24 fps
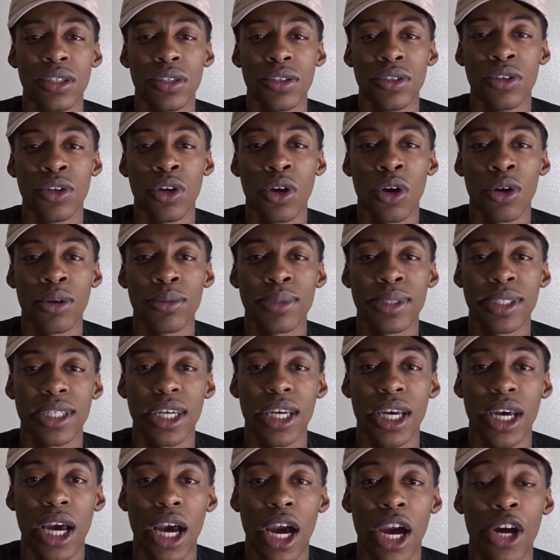You know what I'm
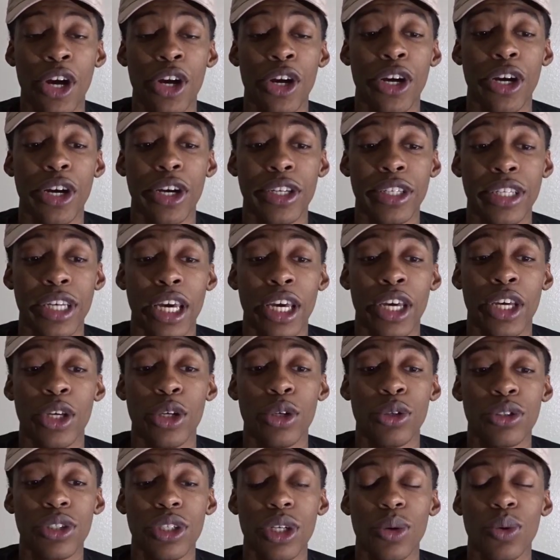saying? I heard that
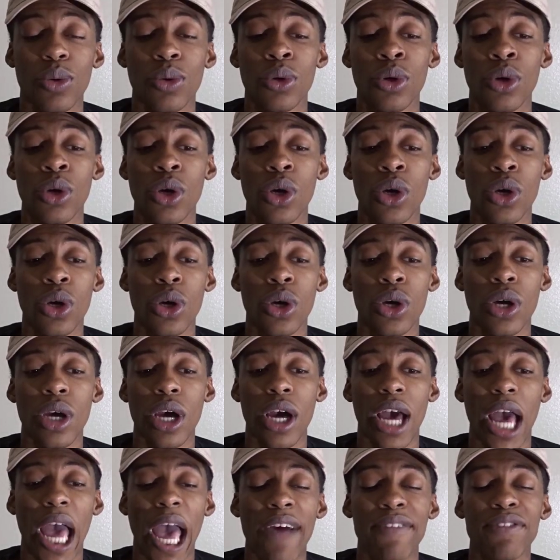Houston,
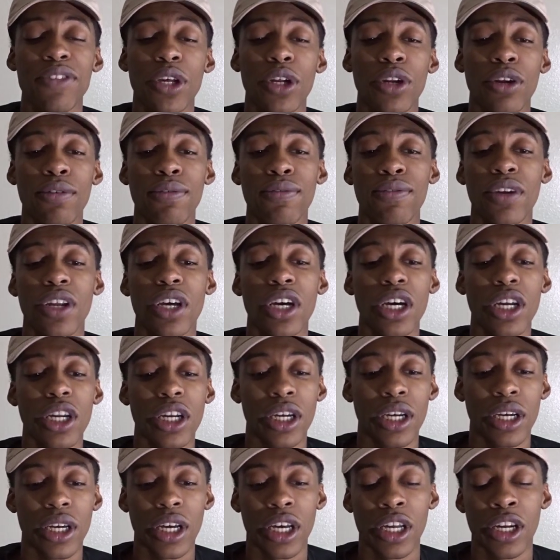after the
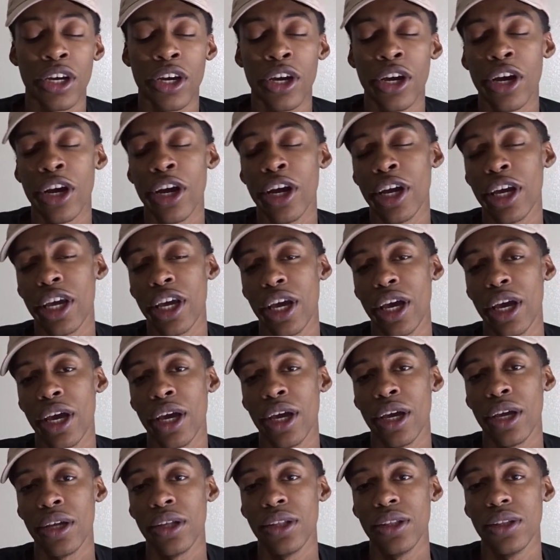flooding and the
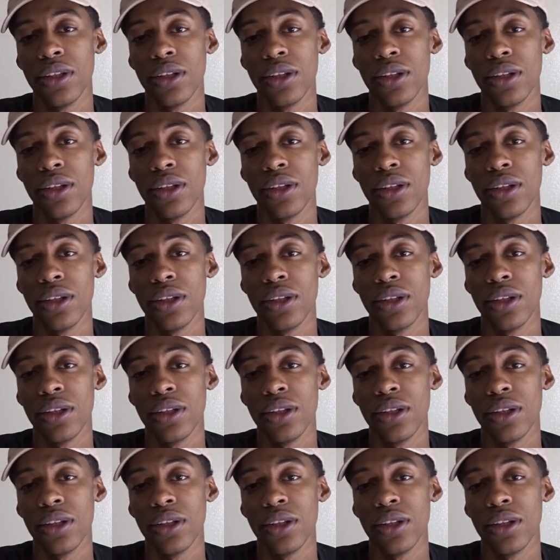hurricane,